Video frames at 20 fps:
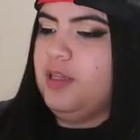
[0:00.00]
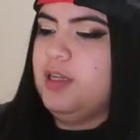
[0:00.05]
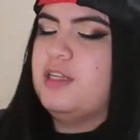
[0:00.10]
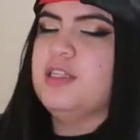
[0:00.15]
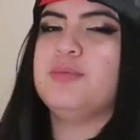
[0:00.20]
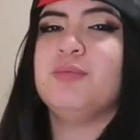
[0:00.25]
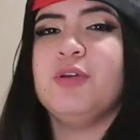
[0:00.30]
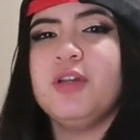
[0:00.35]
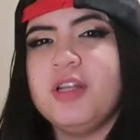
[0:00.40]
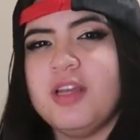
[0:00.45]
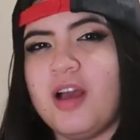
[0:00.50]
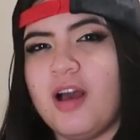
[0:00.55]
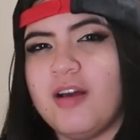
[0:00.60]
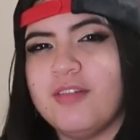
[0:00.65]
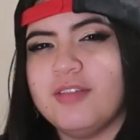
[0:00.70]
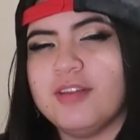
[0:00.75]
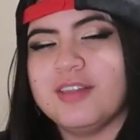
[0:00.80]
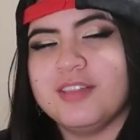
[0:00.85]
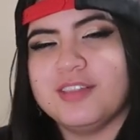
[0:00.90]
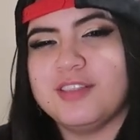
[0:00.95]
It's pretty
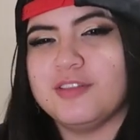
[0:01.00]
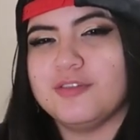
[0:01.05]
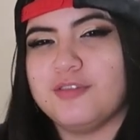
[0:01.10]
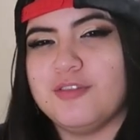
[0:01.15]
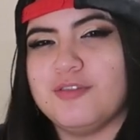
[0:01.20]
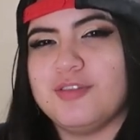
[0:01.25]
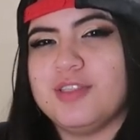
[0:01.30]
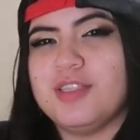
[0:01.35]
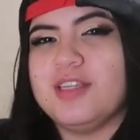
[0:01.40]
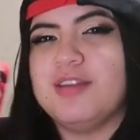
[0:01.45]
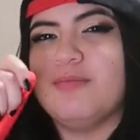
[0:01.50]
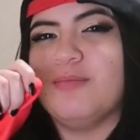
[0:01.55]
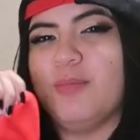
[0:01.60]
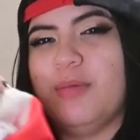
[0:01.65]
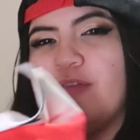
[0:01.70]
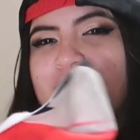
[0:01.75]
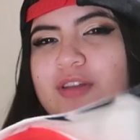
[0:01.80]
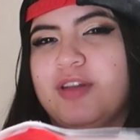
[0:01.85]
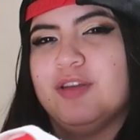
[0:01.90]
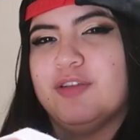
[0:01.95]
obvious if you've seen
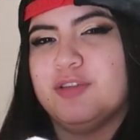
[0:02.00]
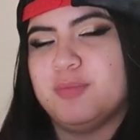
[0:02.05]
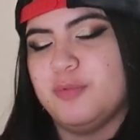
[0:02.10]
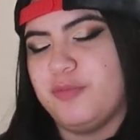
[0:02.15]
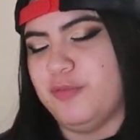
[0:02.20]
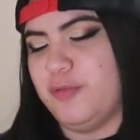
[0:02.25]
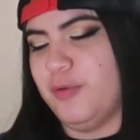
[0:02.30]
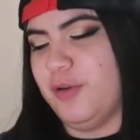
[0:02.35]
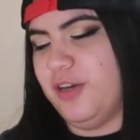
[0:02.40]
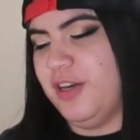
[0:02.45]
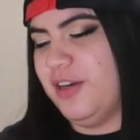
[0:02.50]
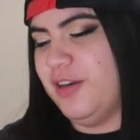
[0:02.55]
my videos before,